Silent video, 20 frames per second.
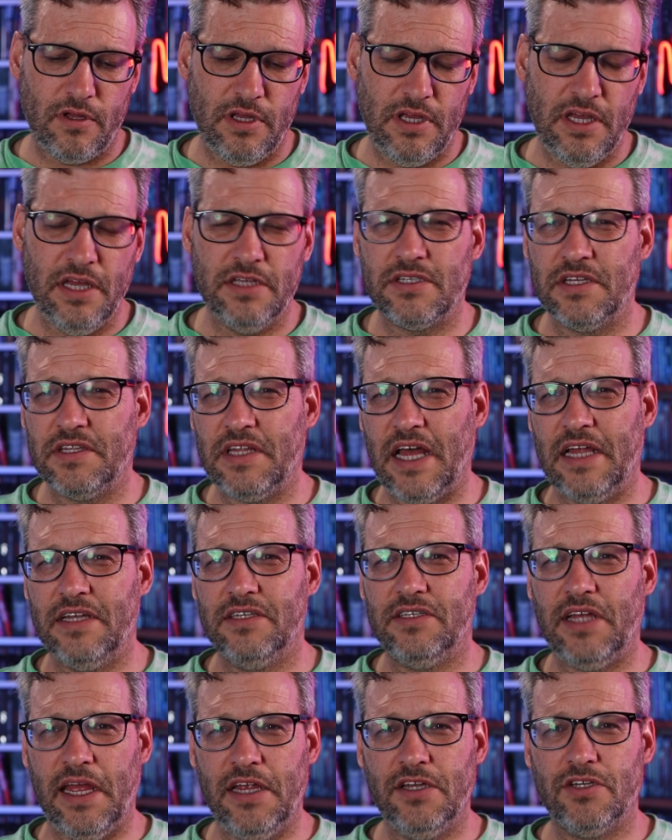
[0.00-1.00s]
isn't
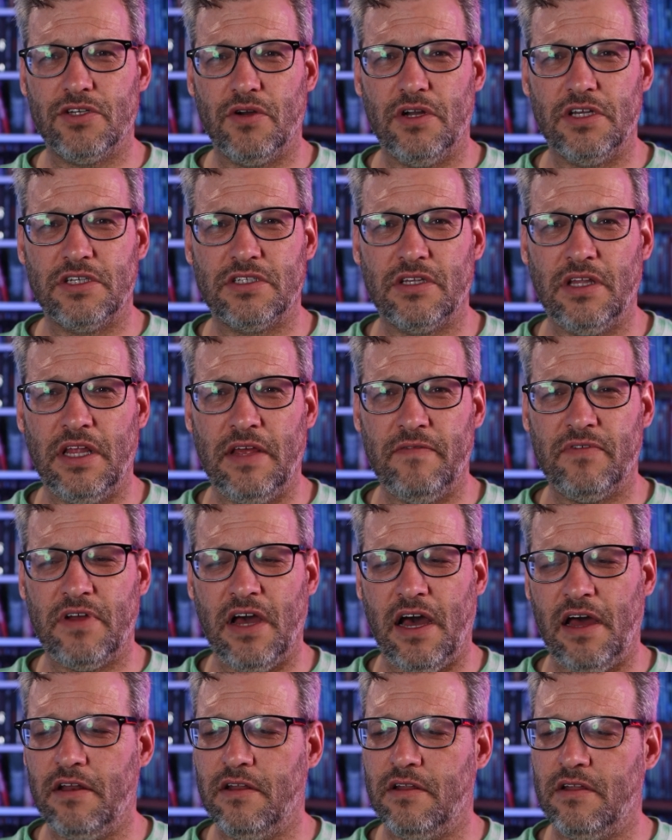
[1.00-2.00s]
that dangerous. They've
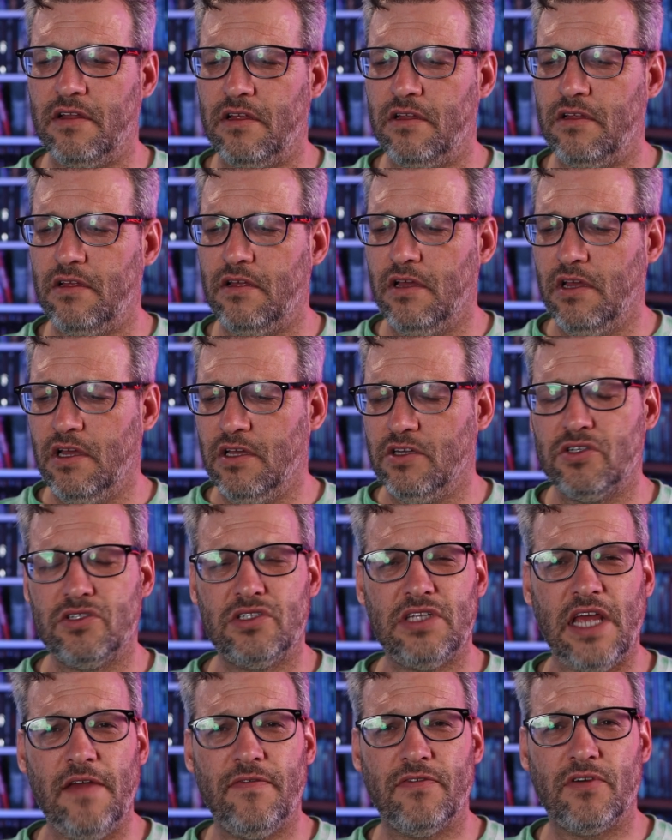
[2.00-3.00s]
got
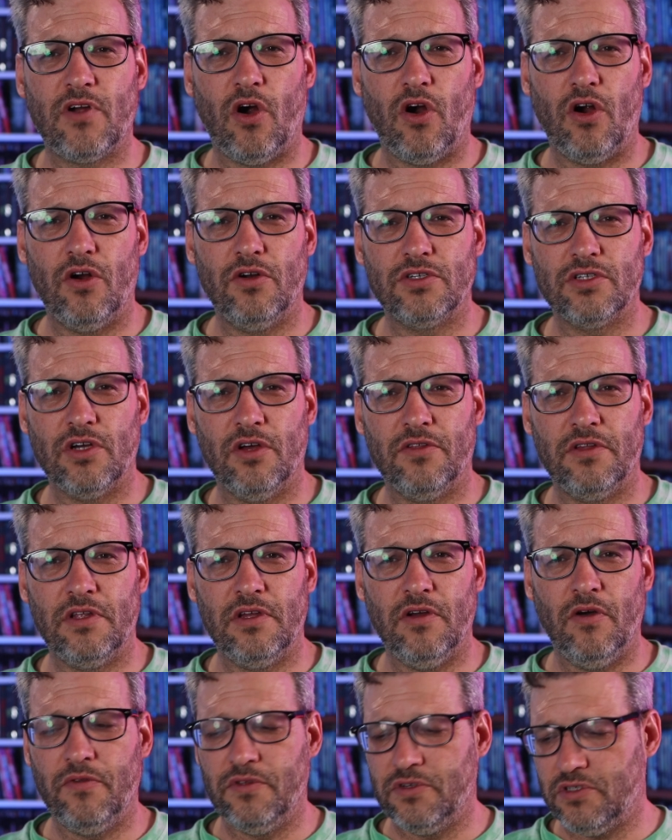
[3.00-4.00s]
safeguards on
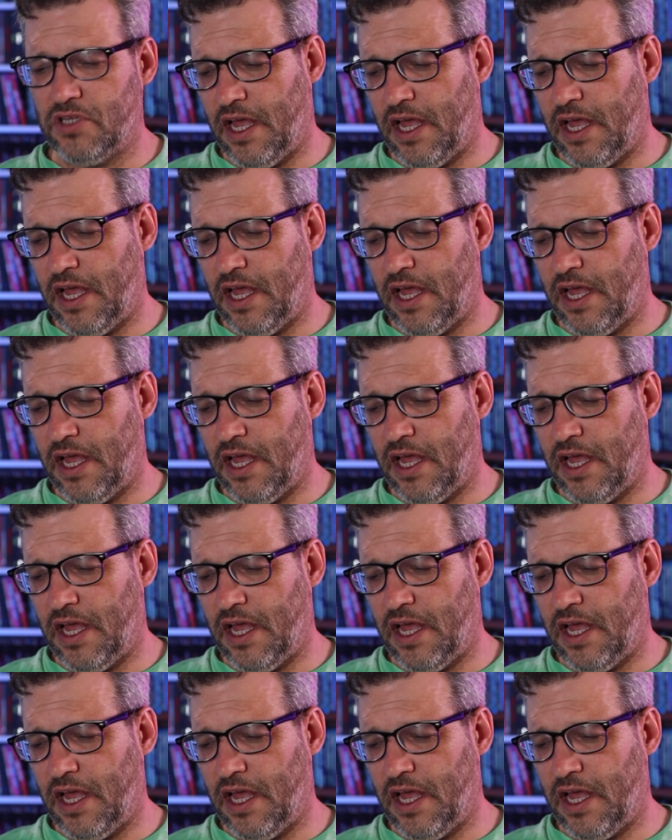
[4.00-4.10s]
this